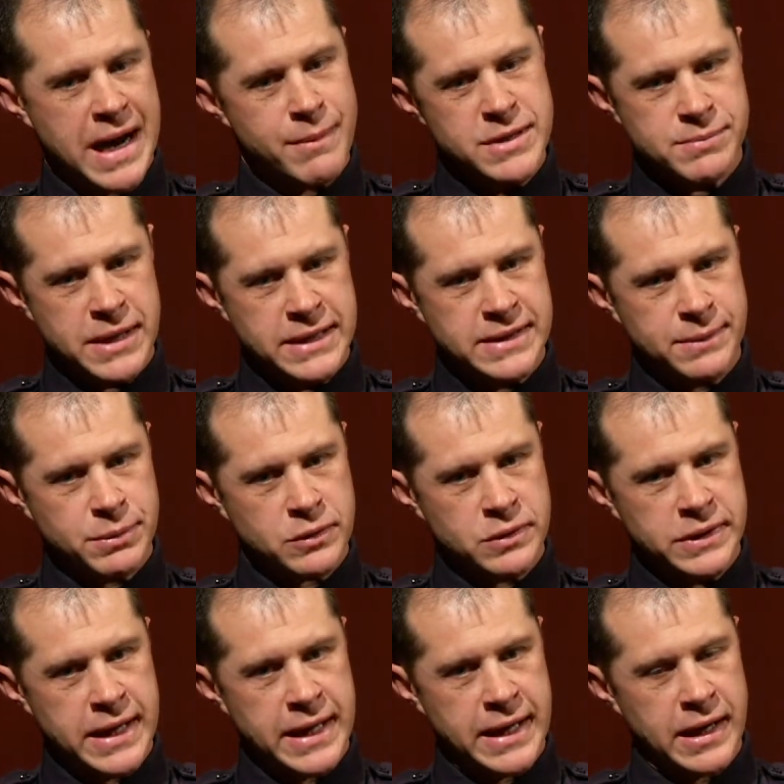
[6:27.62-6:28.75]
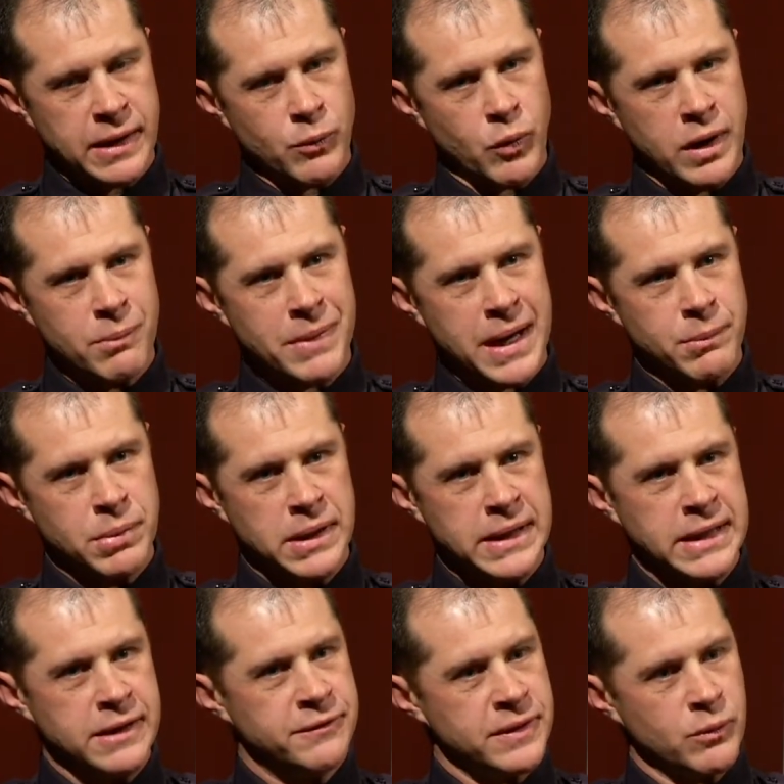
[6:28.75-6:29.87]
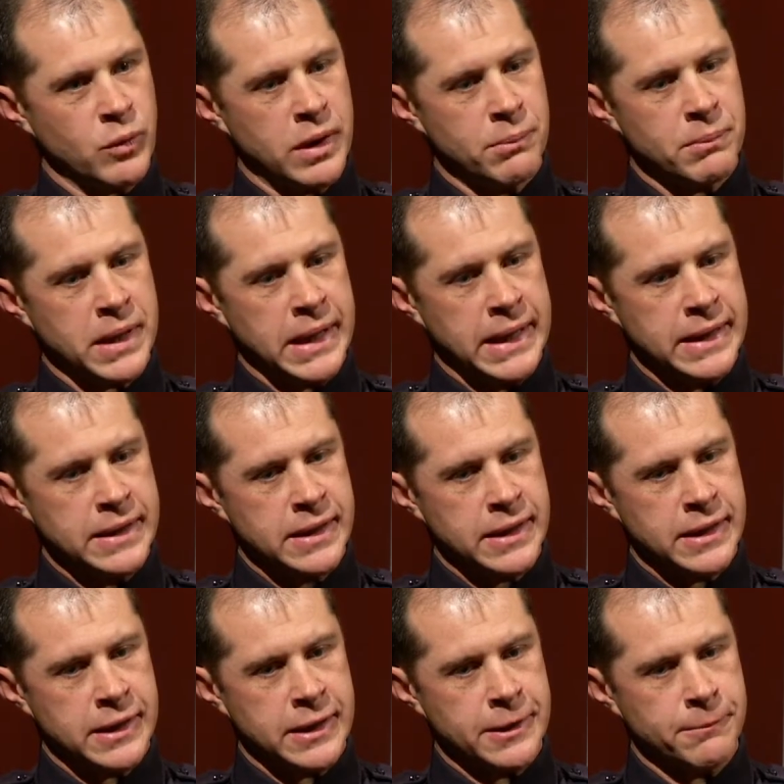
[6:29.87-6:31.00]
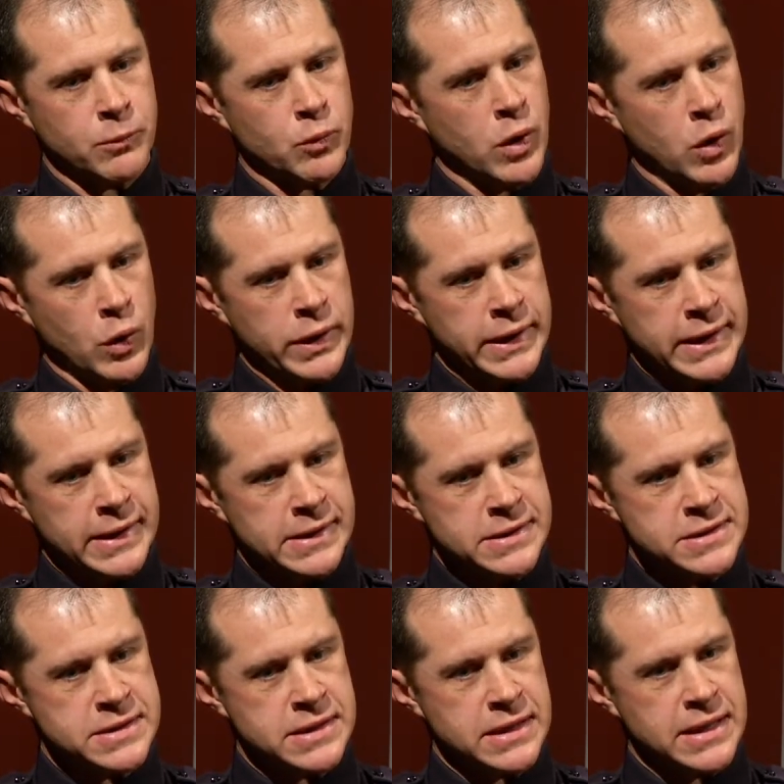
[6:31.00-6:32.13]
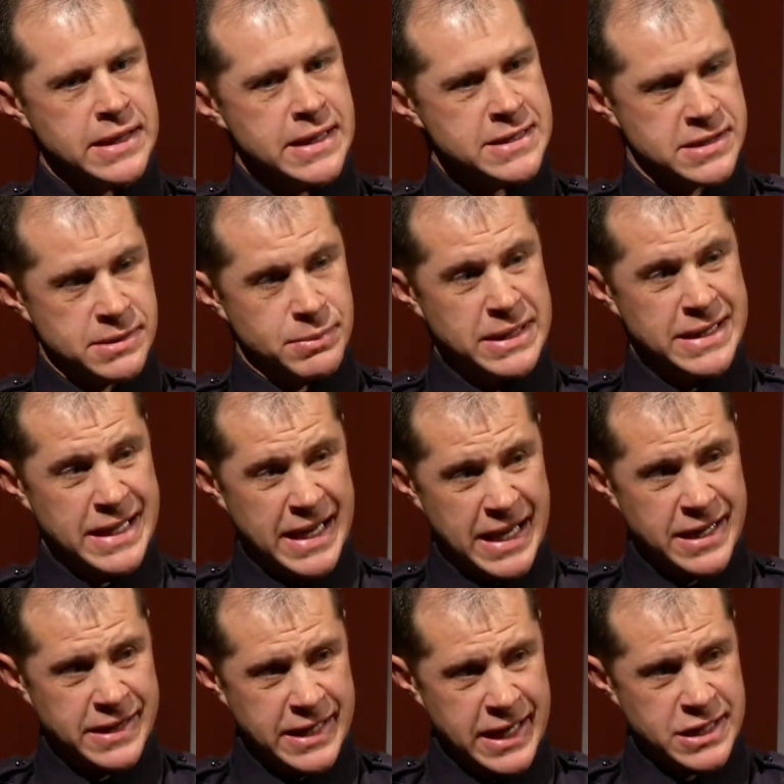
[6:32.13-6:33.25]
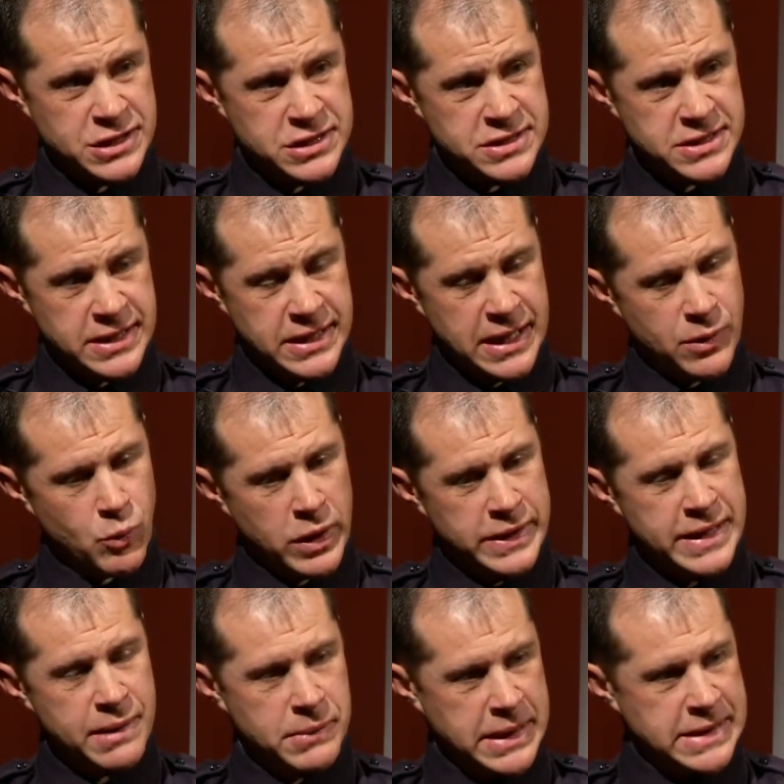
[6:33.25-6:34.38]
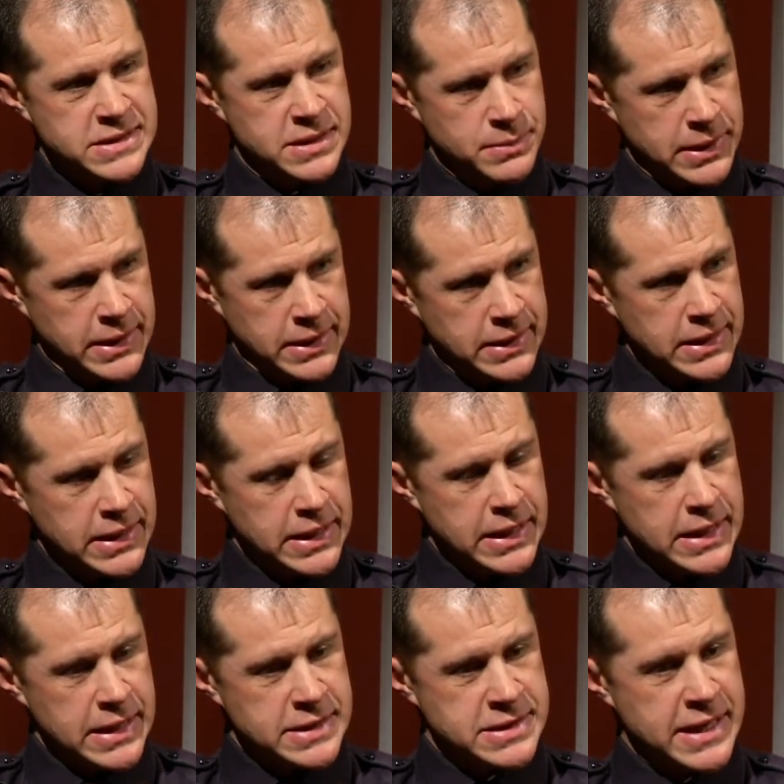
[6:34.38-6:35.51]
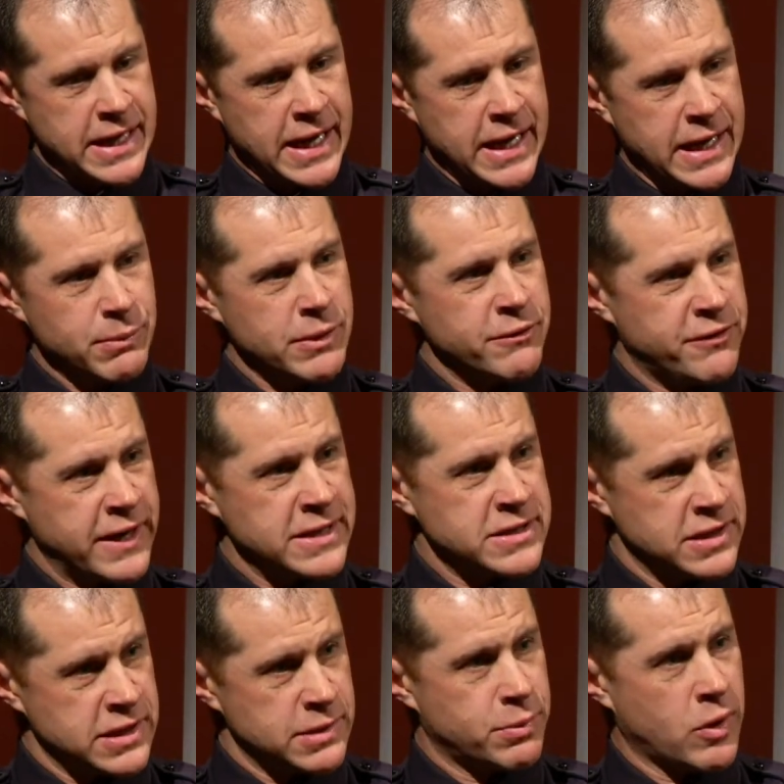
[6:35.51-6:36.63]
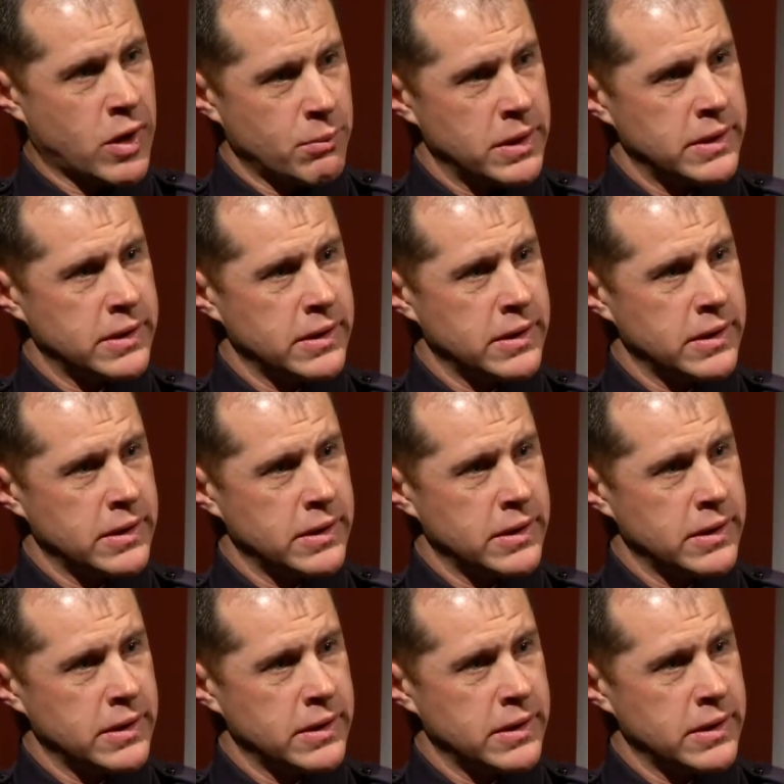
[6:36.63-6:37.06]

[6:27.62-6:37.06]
as my typical day and what my belief and what my role is to be the head of the agency. And what that means to me is that I am the face of the department.